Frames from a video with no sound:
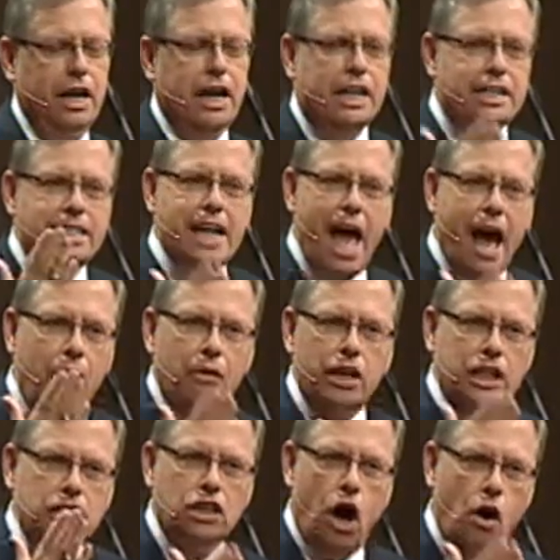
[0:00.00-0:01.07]
Now
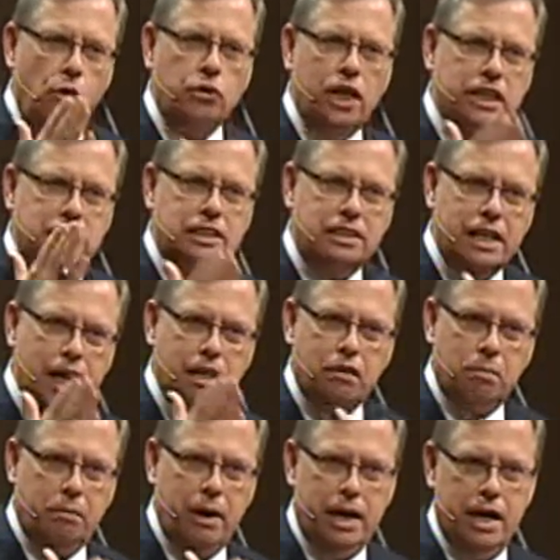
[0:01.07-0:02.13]
he's on his
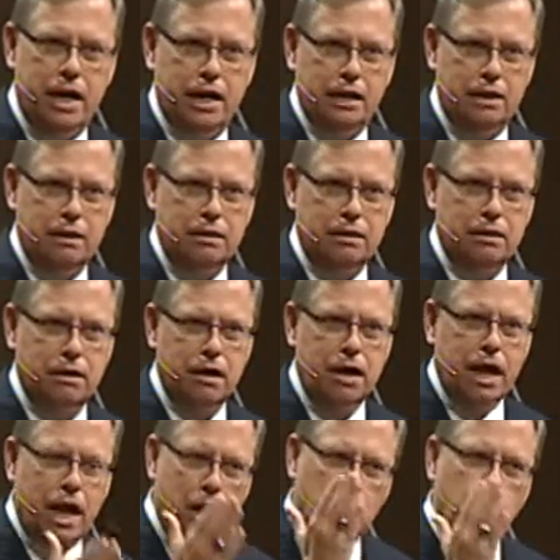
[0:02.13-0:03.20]
deathbed.
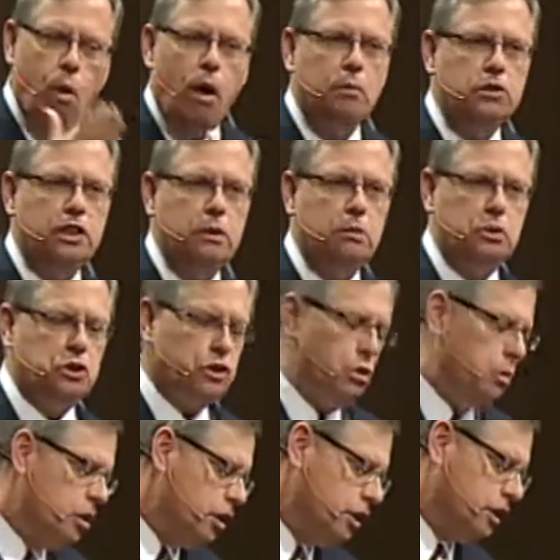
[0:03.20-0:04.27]
And what was he
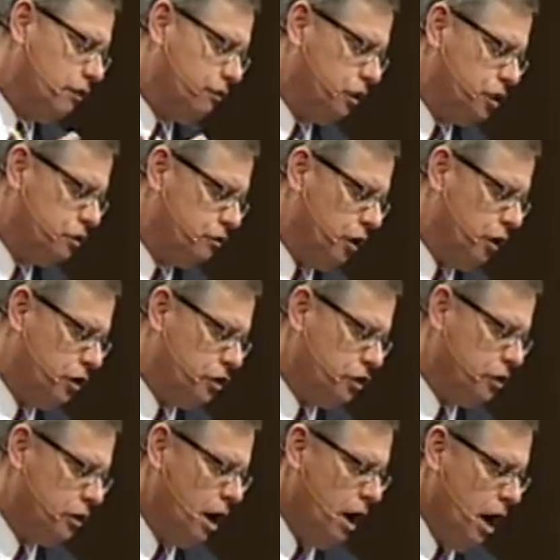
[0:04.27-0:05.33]
pursuing? Look at the first
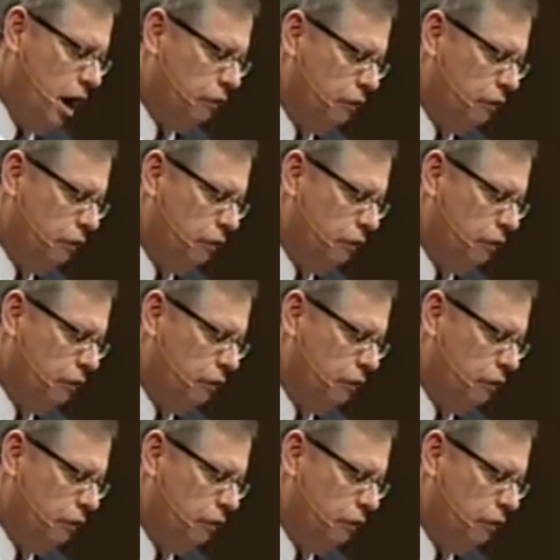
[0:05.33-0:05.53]
verse of